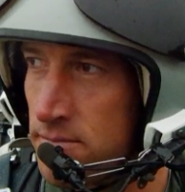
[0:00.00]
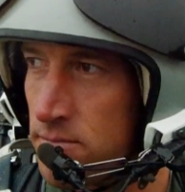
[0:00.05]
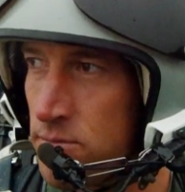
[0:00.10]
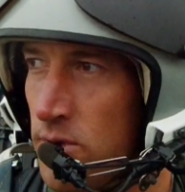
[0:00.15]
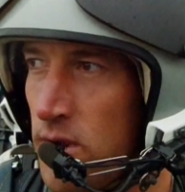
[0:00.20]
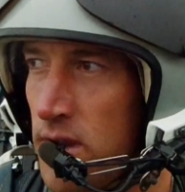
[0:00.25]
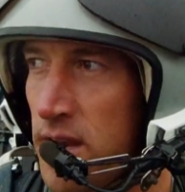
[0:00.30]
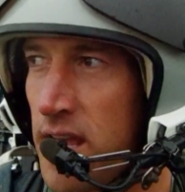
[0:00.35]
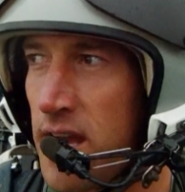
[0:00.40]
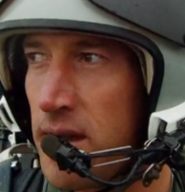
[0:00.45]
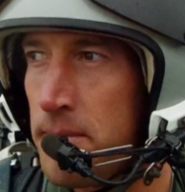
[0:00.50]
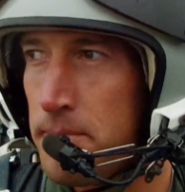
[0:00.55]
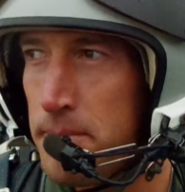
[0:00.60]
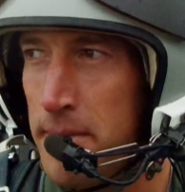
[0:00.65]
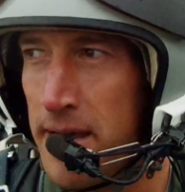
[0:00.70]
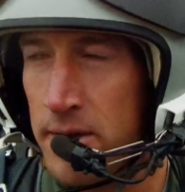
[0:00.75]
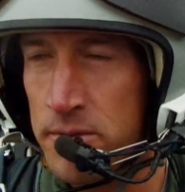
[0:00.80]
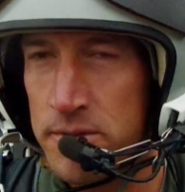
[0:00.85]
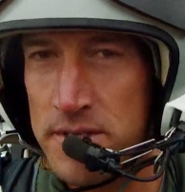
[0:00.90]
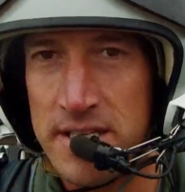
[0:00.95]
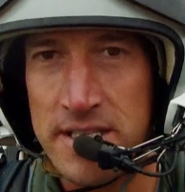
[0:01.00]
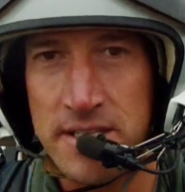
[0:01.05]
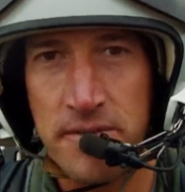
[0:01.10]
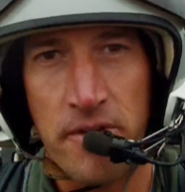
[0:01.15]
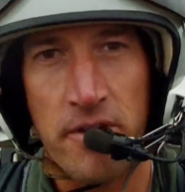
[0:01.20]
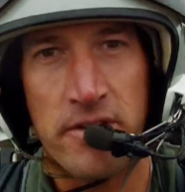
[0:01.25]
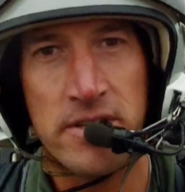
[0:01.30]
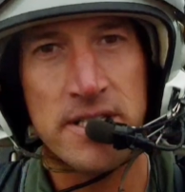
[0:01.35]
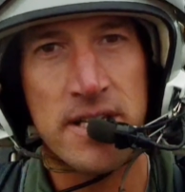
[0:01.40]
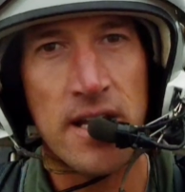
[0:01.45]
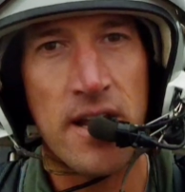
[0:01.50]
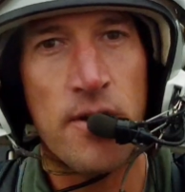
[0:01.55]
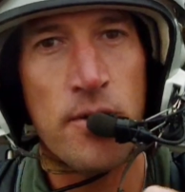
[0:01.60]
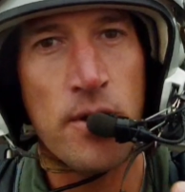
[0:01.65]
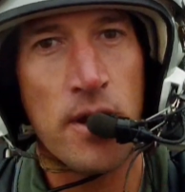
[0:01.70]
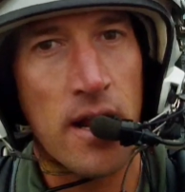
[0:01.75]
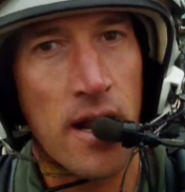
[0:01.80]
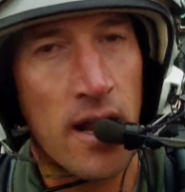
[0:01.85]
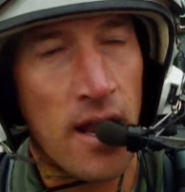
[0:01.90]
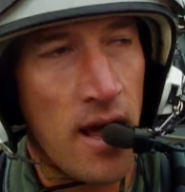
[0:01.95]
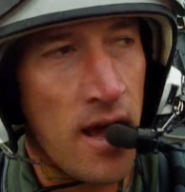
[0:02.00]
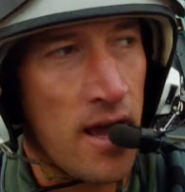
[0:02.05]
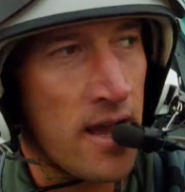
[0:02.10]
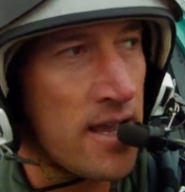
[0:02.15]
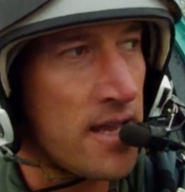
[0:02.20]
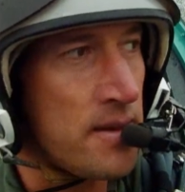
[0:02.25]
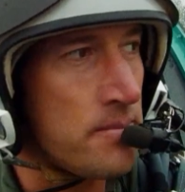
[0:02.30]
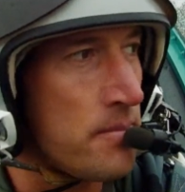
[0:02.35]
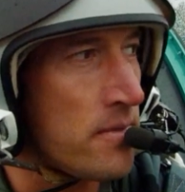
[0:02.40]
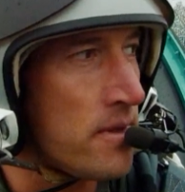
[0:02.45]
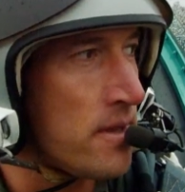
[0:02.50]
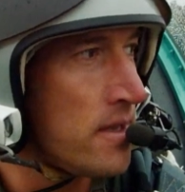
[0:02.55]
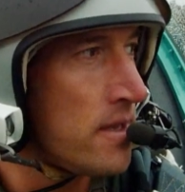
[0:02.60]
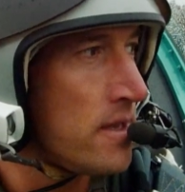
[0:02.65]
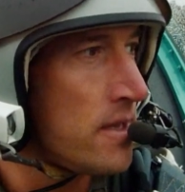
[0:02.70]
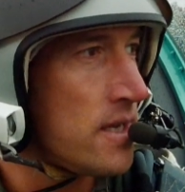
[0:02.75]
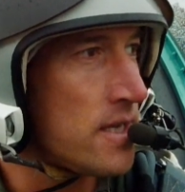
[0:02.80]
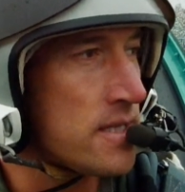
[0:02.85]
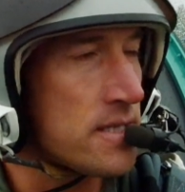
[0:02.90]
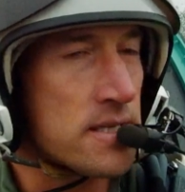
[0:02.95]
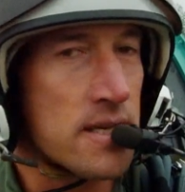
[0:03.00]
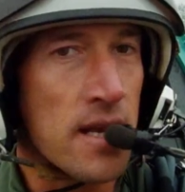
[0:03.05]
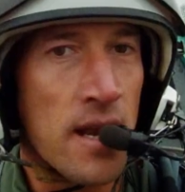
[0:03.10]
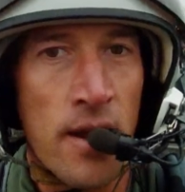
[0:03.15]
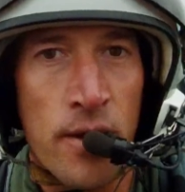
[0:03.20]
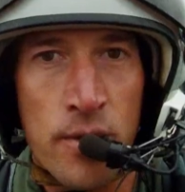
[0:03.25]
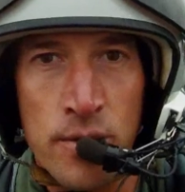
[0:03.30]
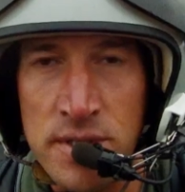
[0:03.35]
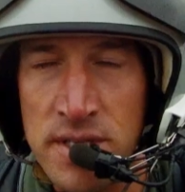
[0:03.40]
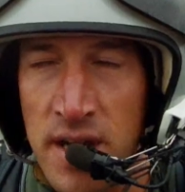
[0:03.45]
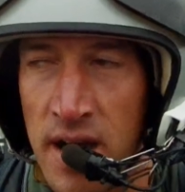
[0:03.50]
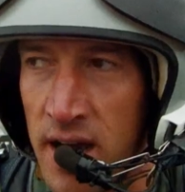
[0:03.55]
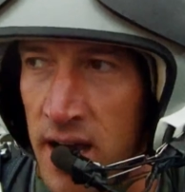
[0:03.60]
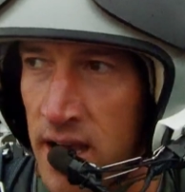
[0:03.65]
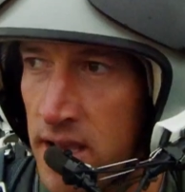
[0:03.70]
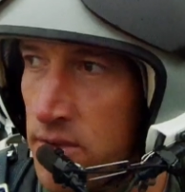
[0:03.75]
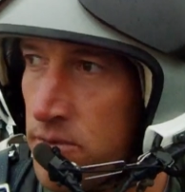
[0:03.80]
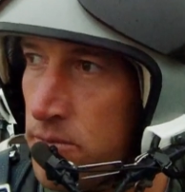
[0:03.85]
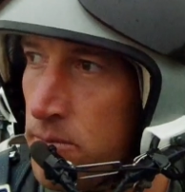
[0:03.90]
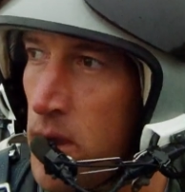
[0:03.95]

running up mountains, a very slow climb, a slow dive.